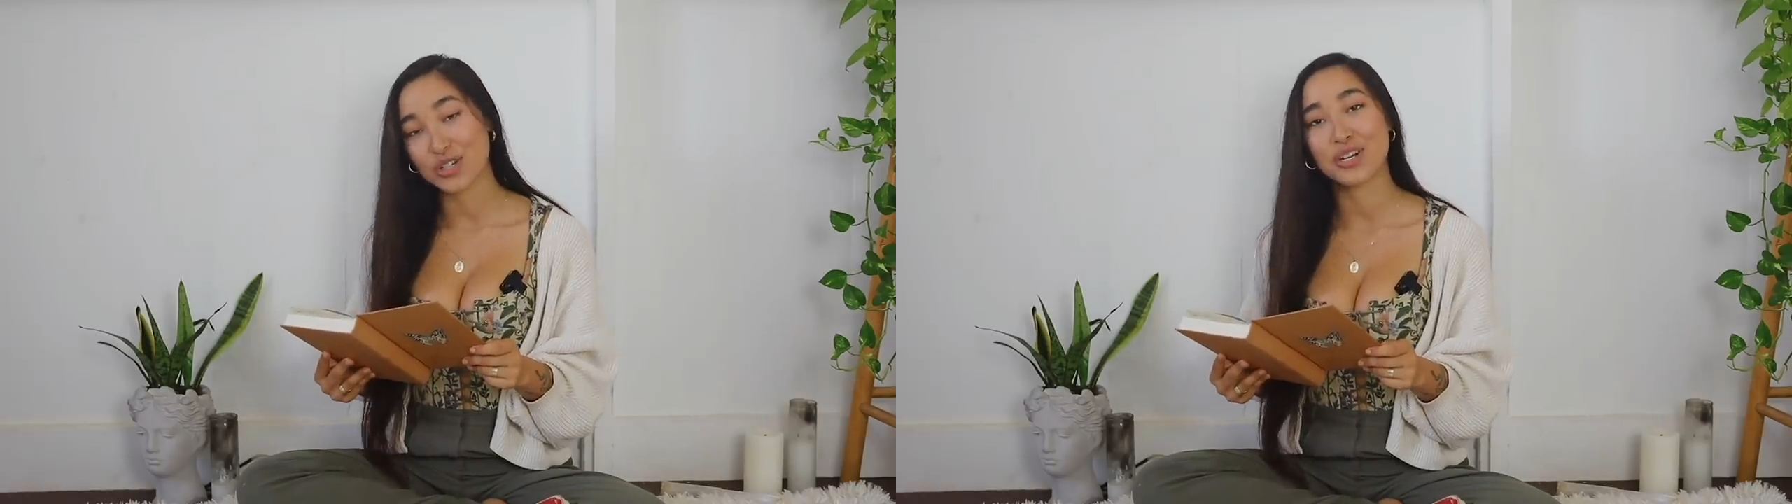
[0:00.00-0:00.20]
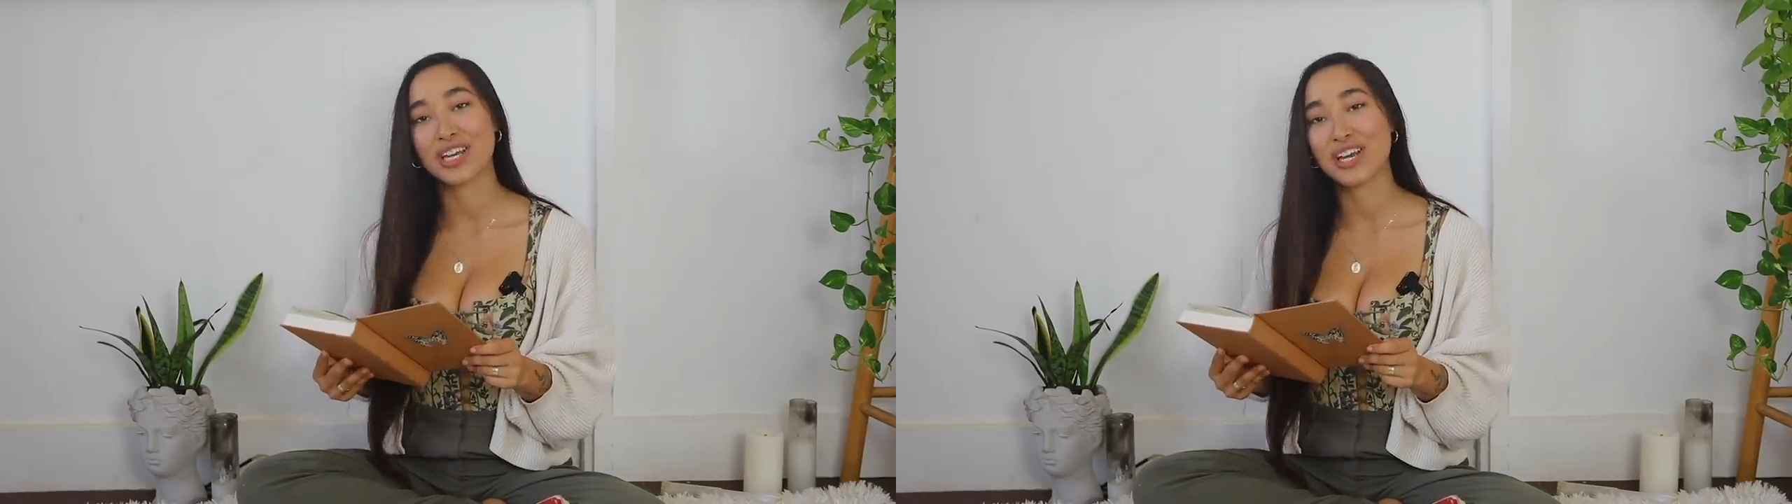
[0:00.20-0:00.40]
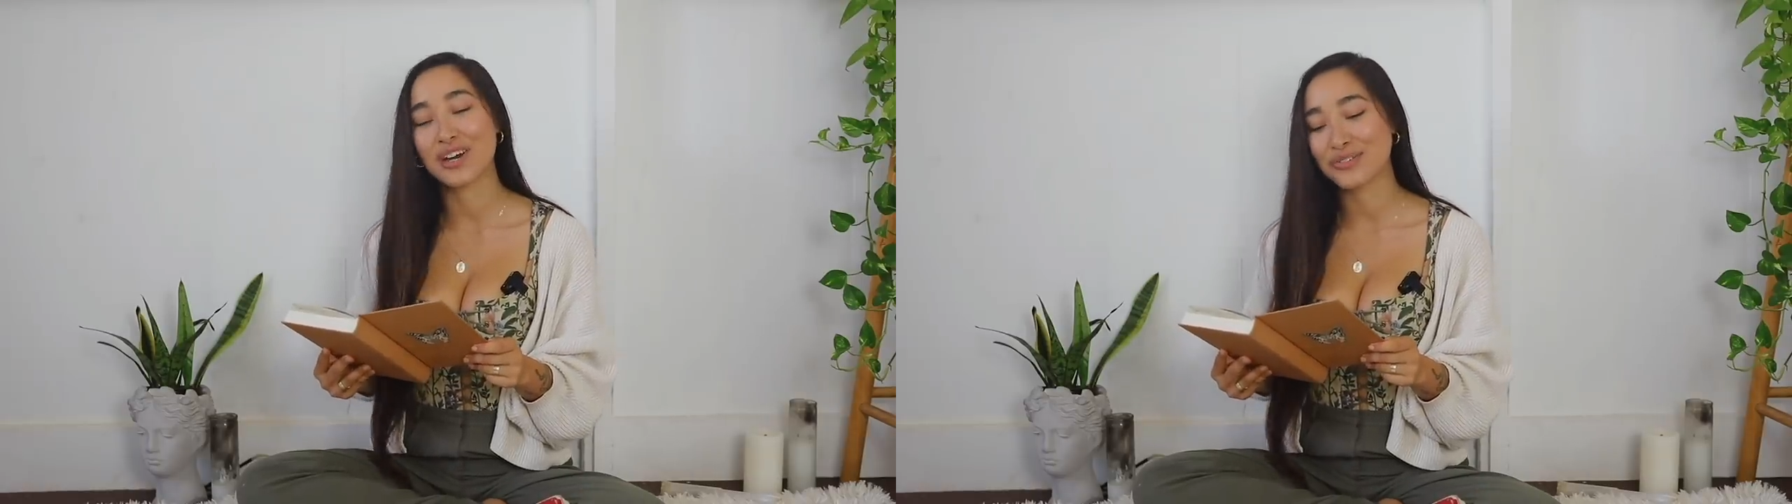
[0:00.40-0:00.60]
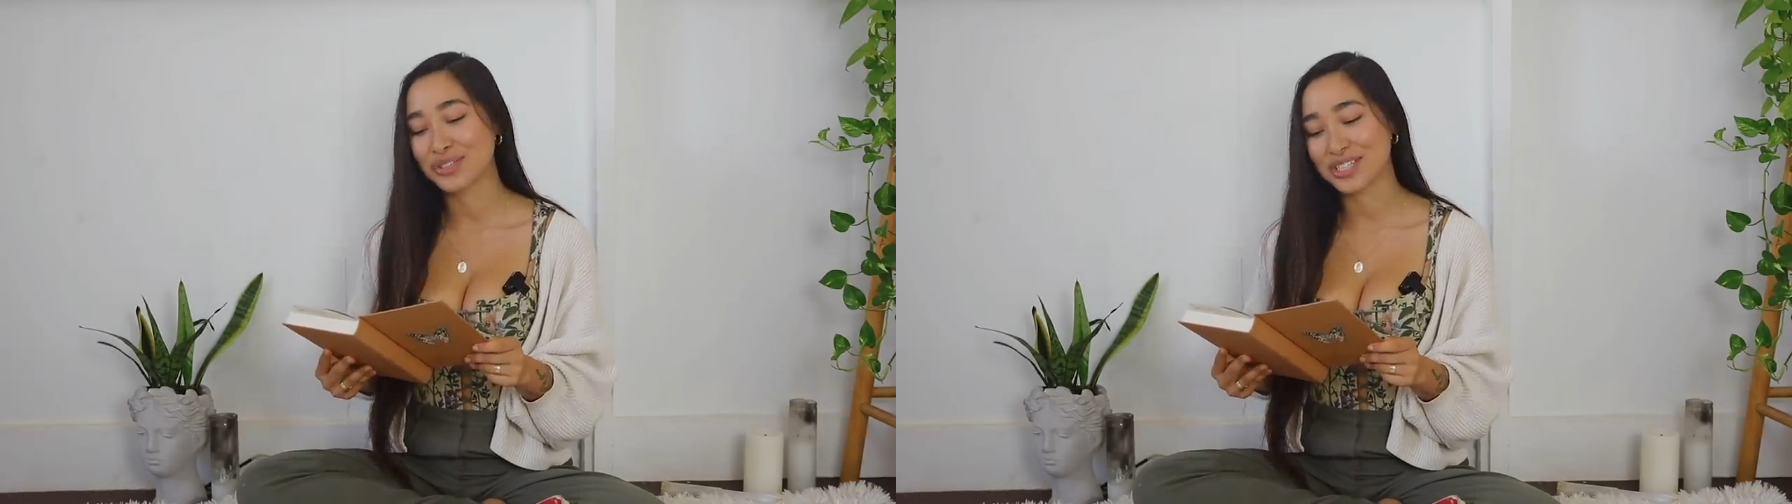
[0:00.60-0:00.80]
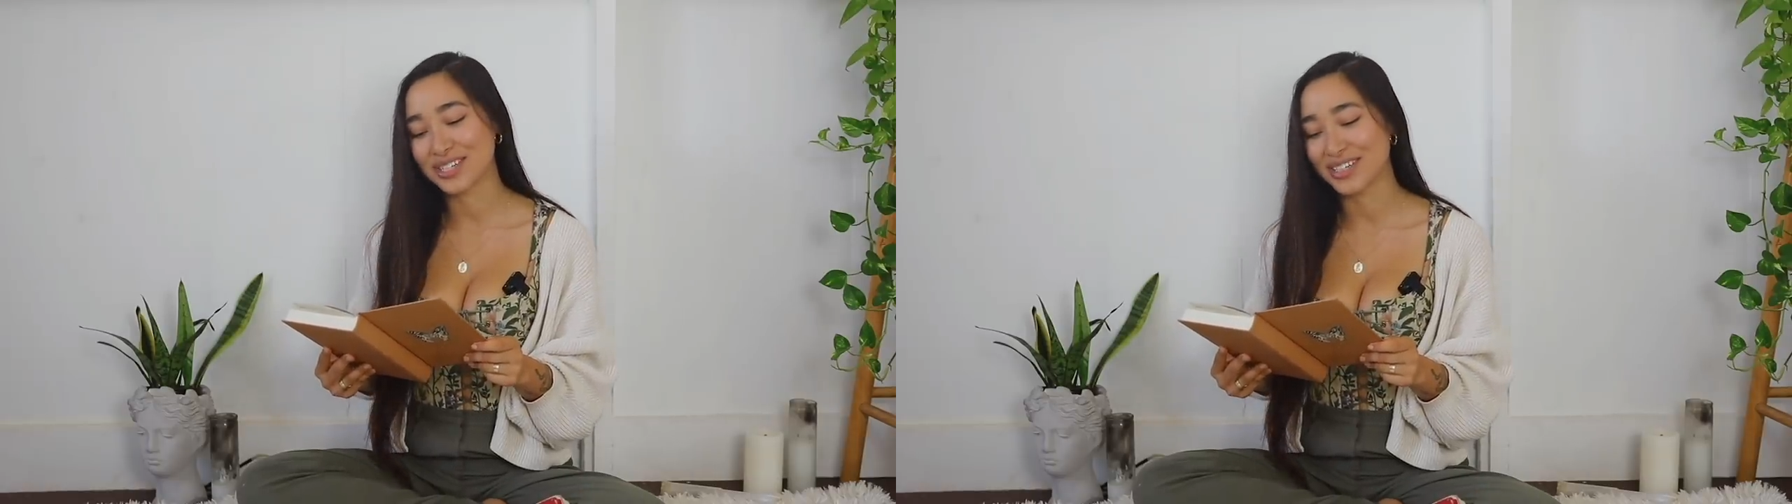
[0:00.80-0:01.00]
journey of
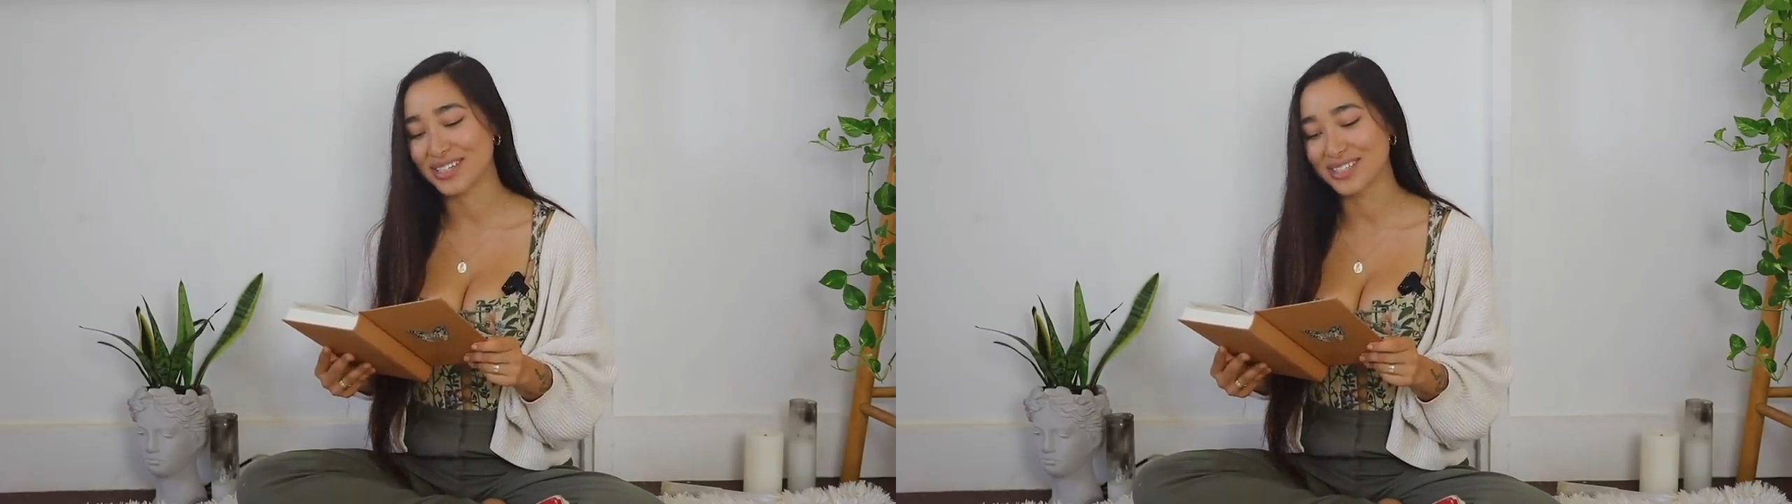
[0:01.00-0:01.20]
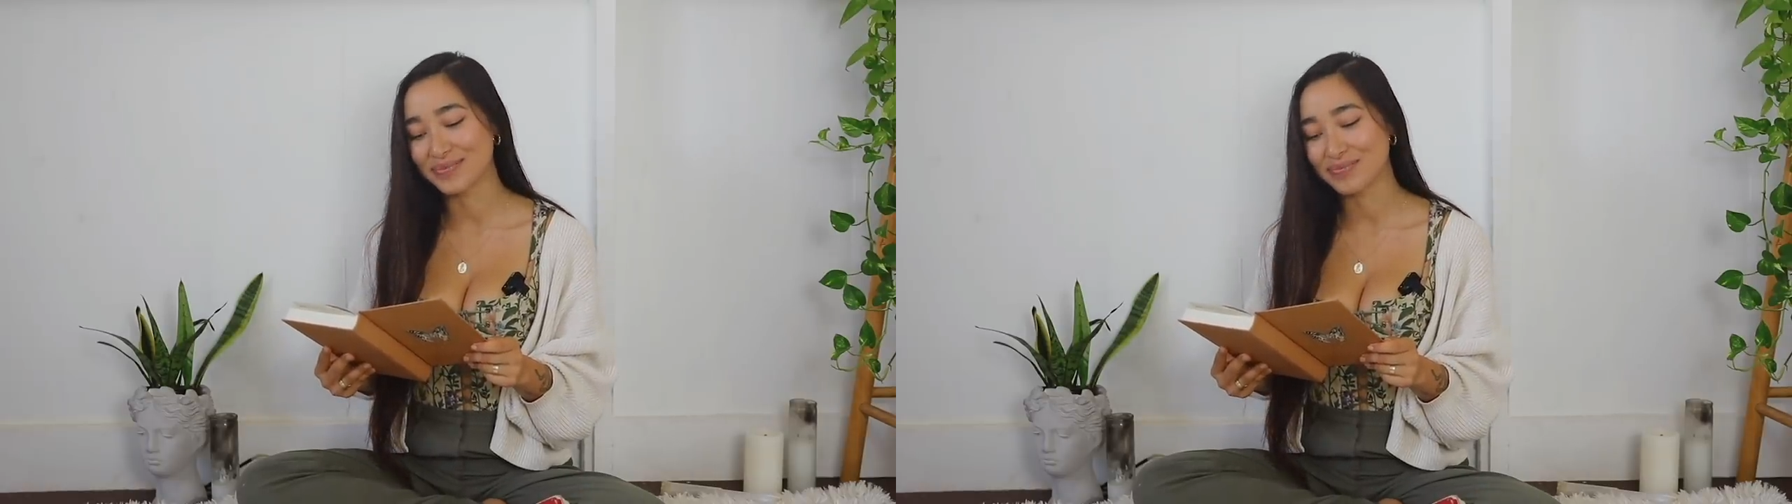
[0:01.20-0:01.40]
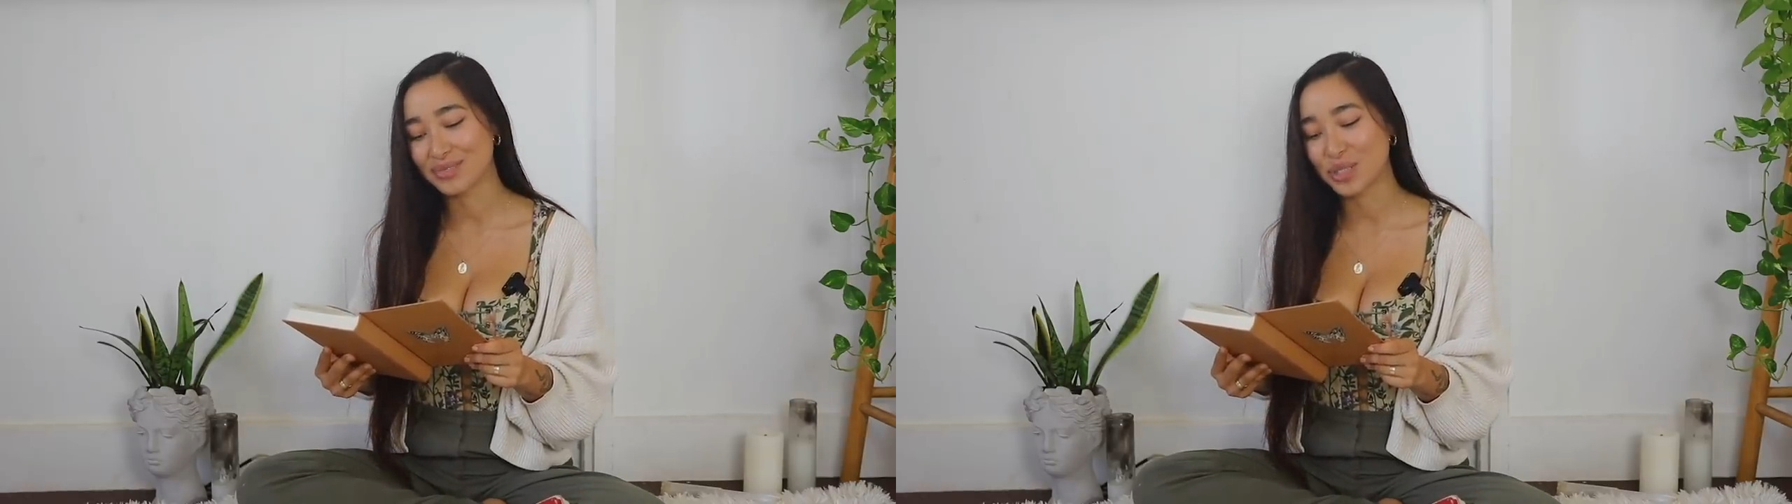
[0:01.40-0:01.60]
return,